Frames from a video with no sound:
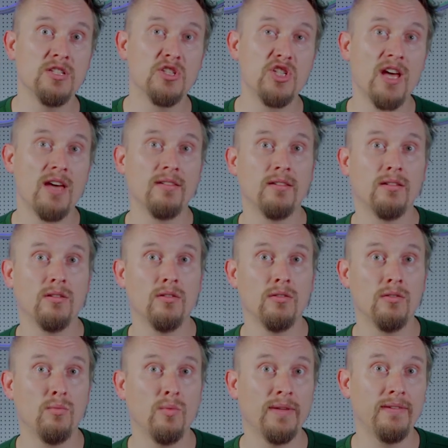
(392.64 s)
just
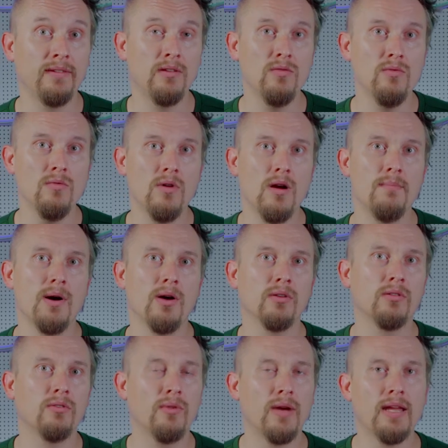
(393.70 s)
with you
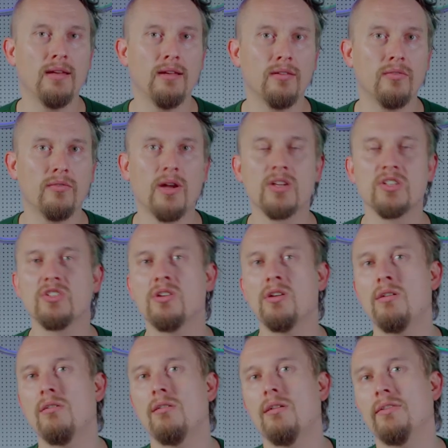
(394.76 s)
about training structure
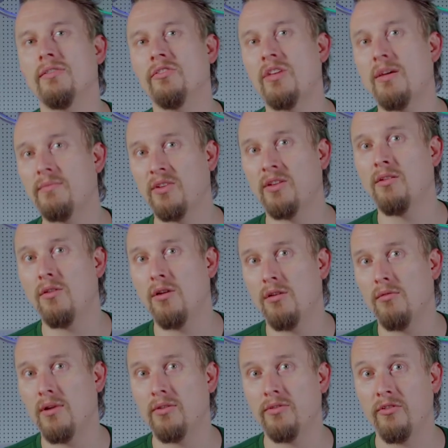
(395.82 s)
or something all
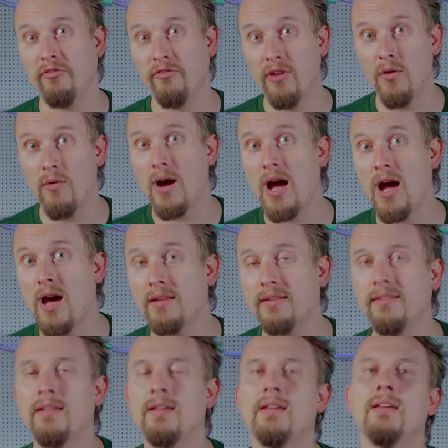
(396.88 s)
around the flow arts,